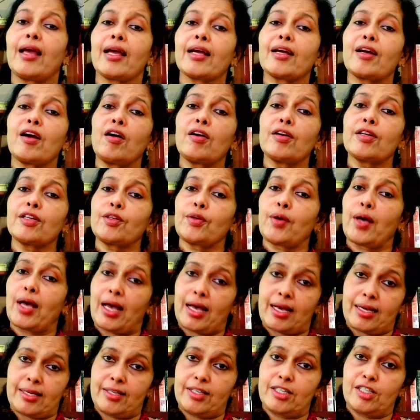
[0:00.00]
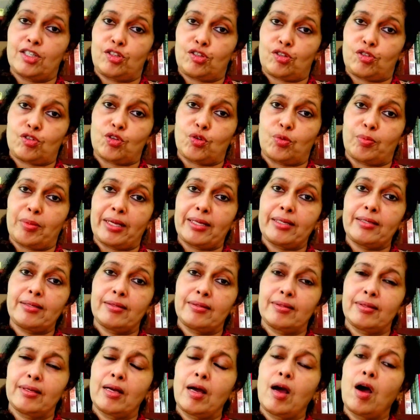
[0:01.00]
According to Harry S.
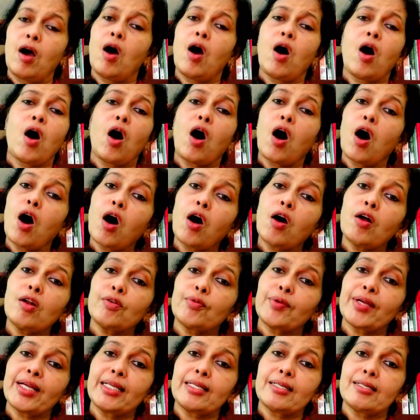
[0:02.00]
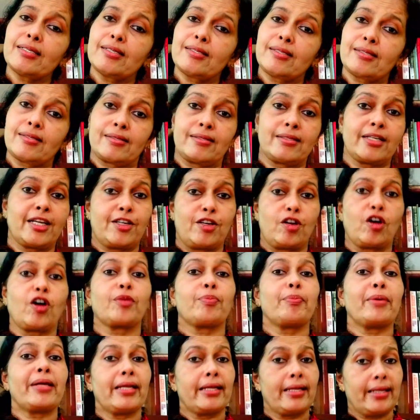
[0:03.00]
Truman, all readers need
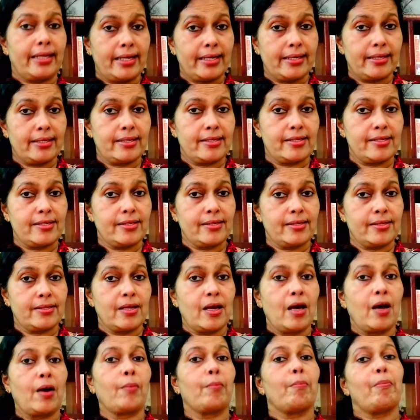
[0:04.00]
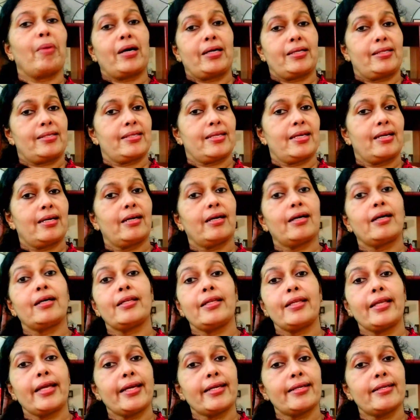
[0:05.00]
not be leaders, but a
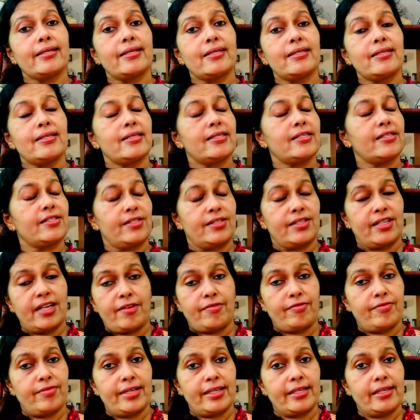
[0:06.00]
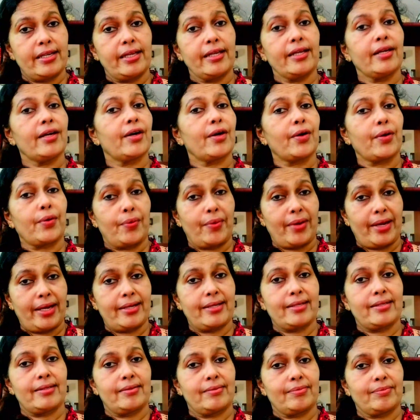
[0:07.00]
leader is definitely a
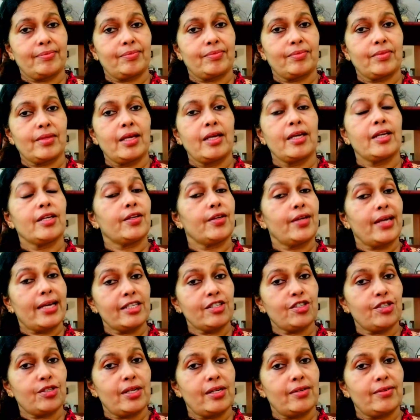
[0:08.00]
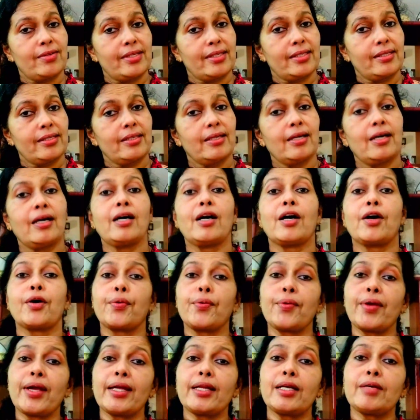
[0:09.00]
reader. Yes, children,
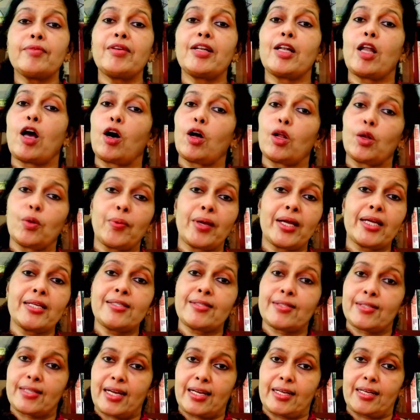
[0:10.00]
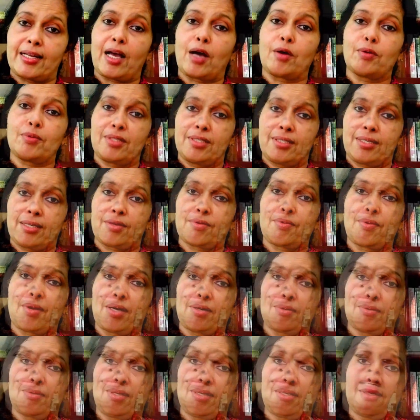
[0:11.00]
a reader will always stand out in a
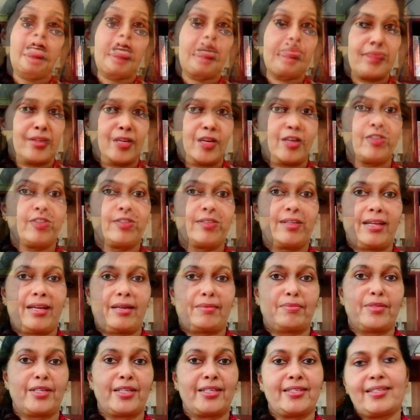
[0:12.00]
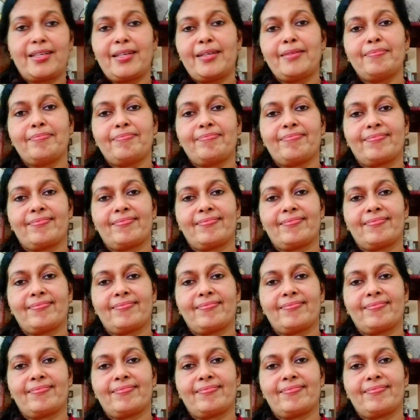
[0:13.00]
crowd. I'm not elaborating.